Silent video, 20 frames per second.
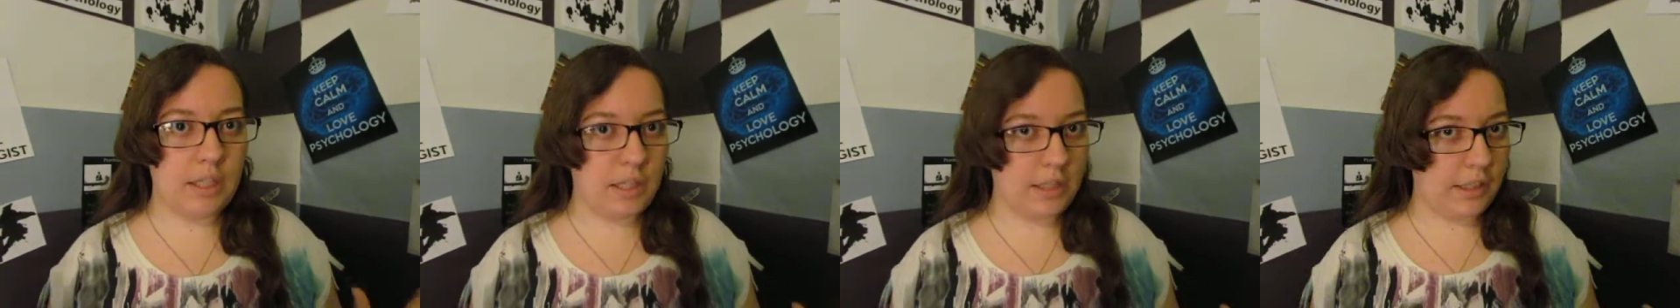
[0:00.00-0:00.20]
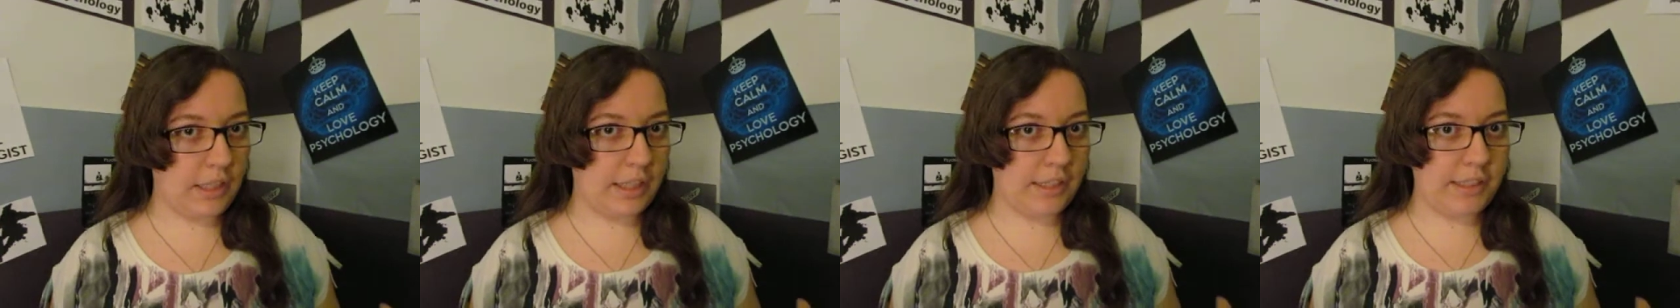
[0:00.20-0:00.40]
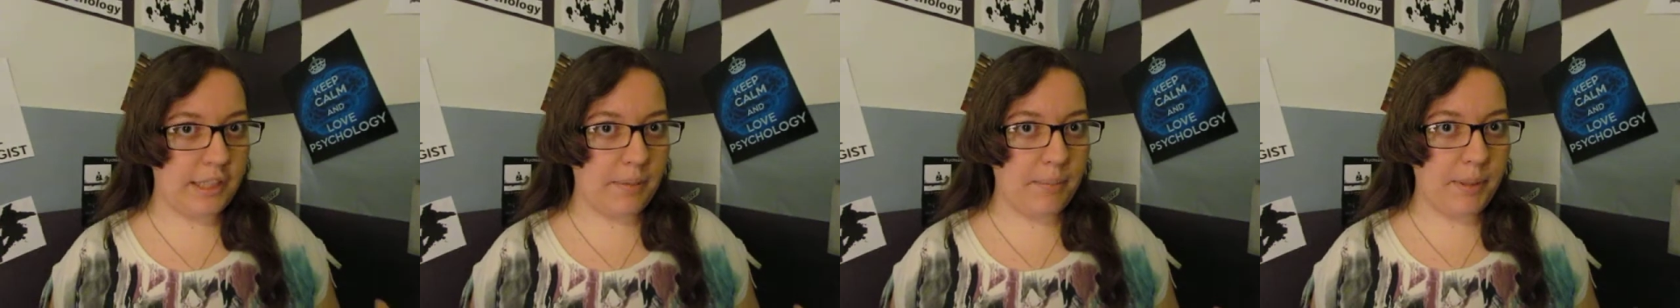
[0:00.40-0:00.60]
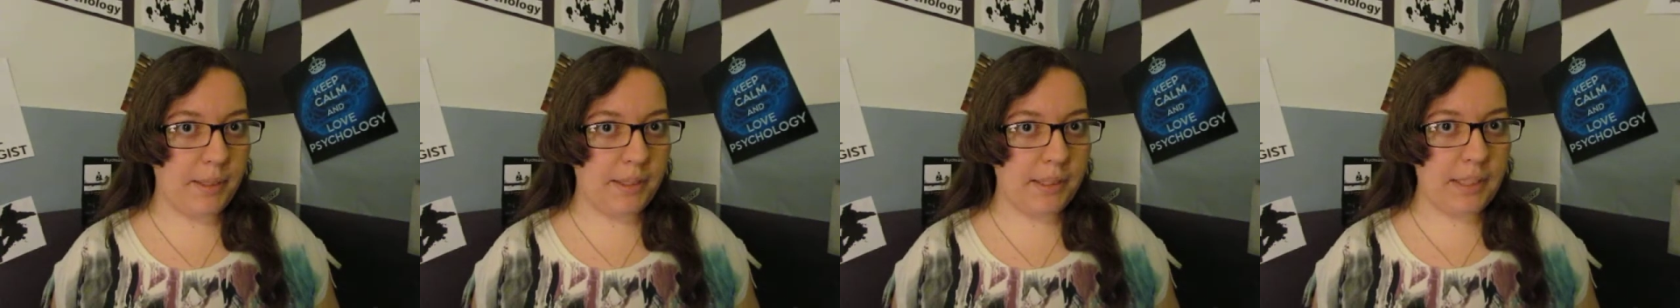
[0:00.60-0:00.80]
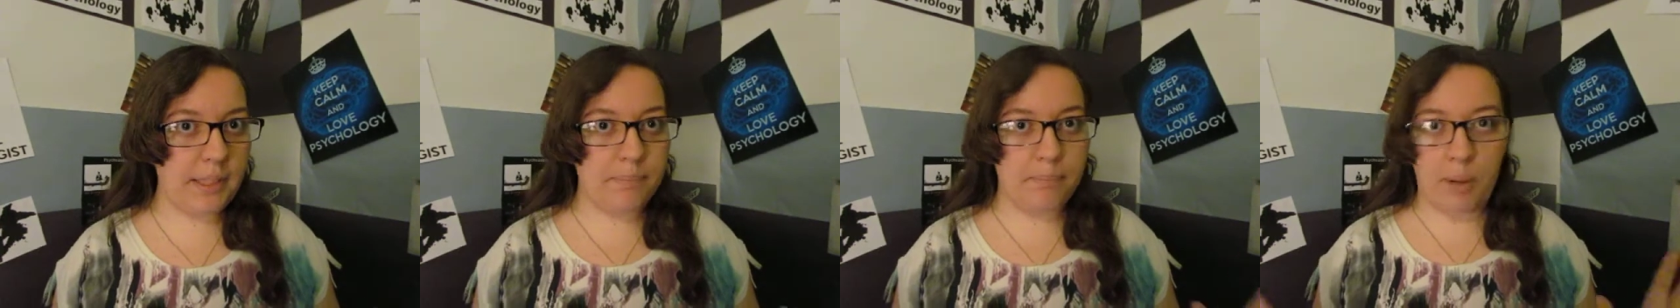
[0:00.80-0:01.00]
They
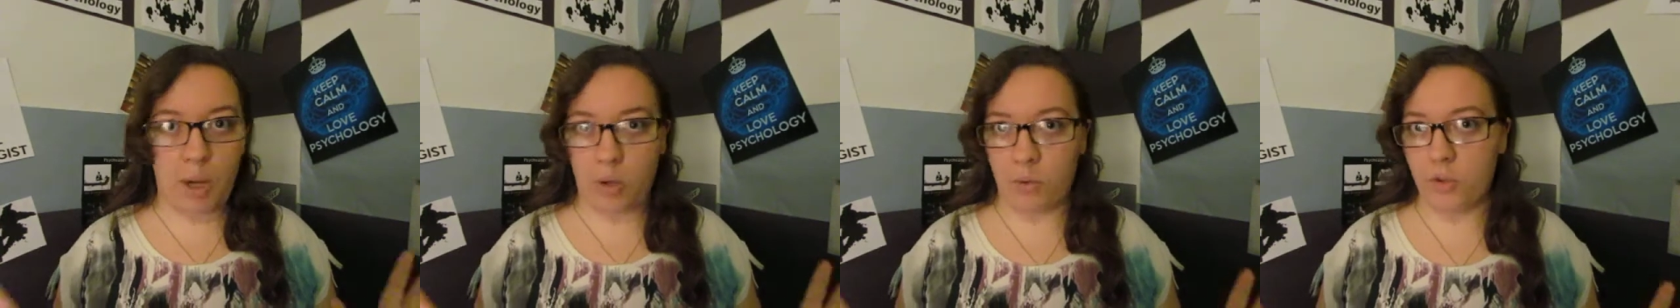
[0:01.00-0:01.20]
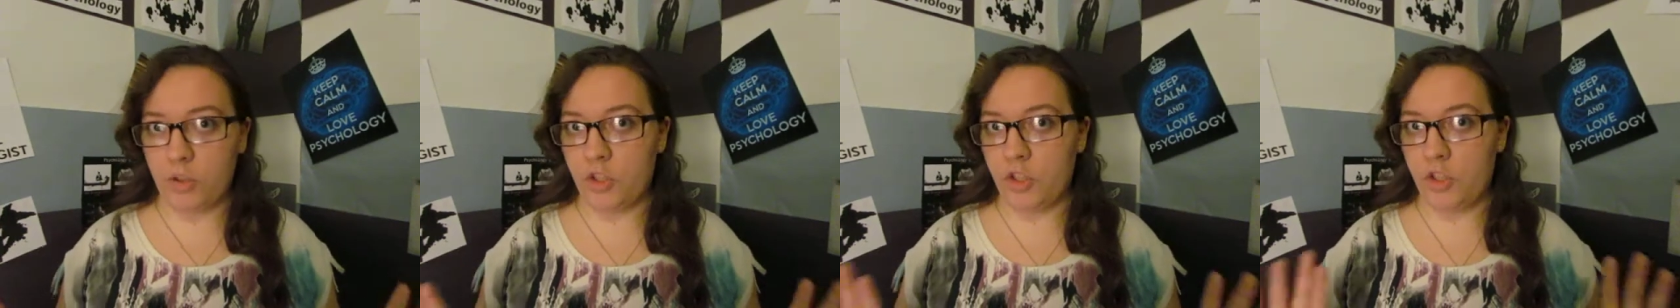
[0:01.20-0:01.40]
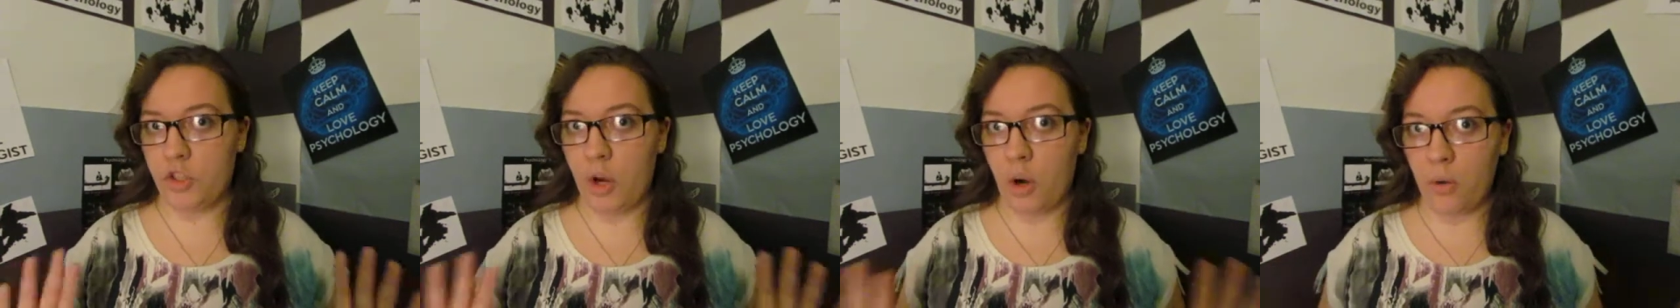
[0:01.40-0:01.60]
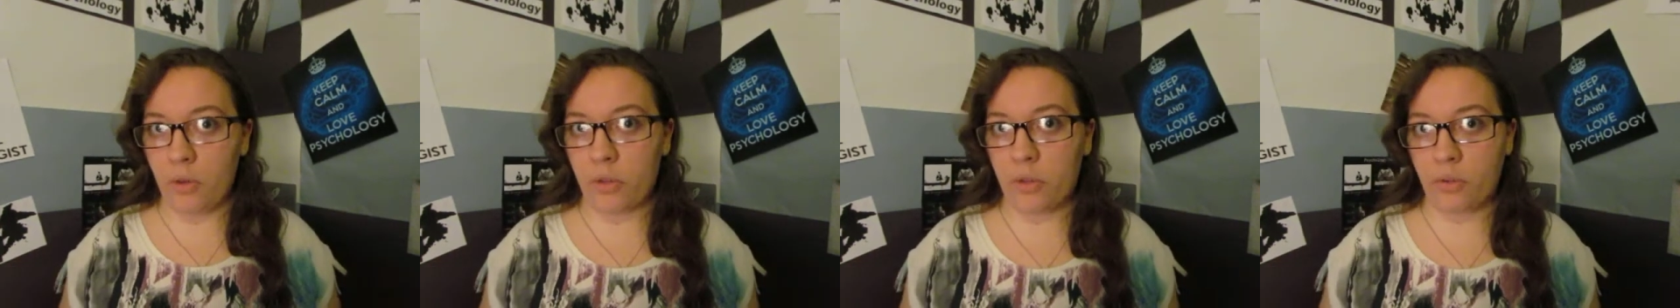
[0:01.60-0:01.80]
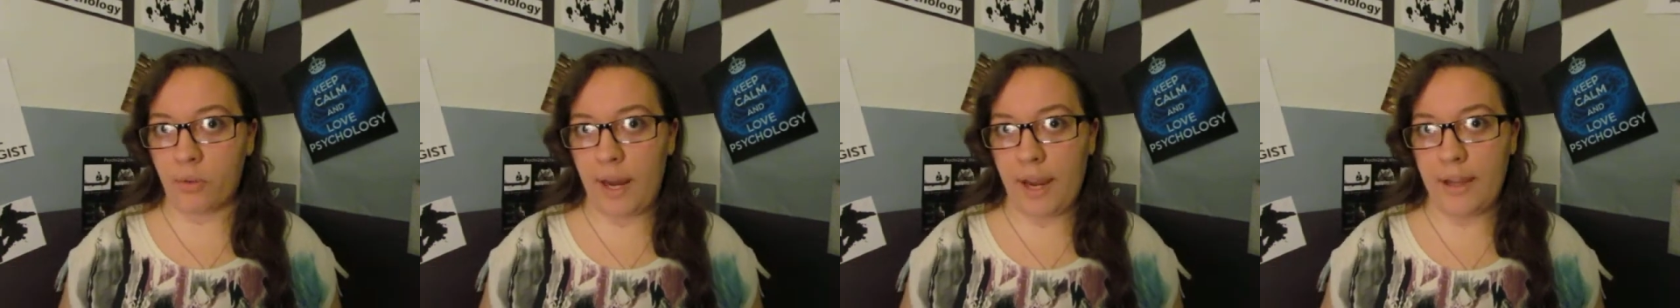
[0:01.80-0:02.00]
typically pose no
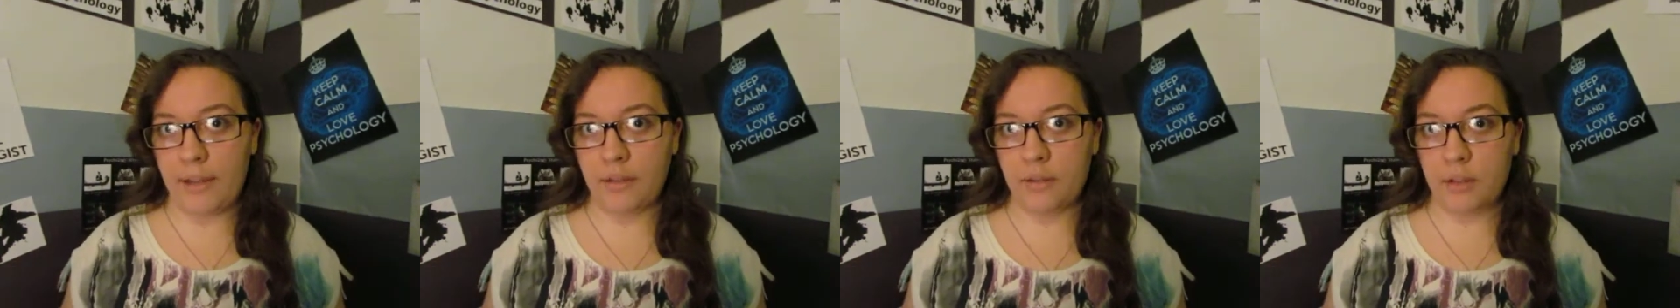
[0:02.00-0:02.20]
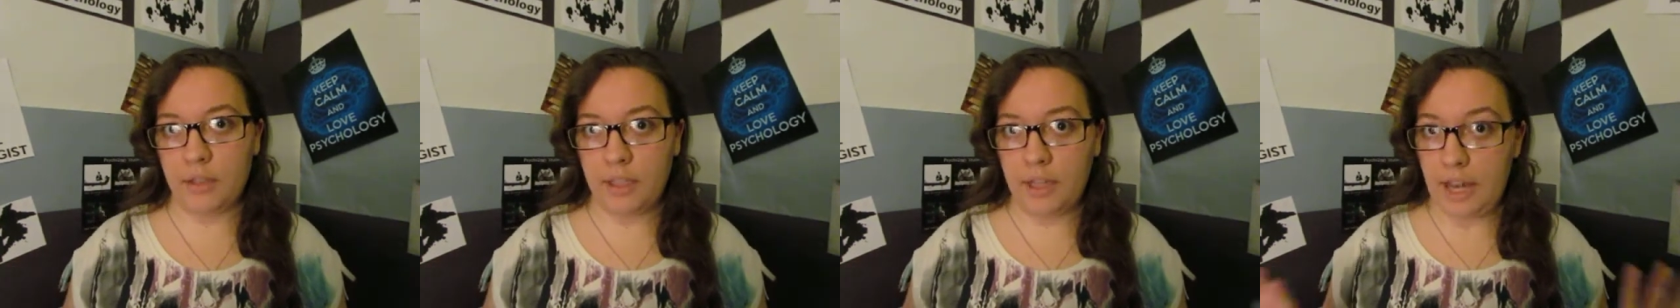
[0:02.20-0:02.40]
threat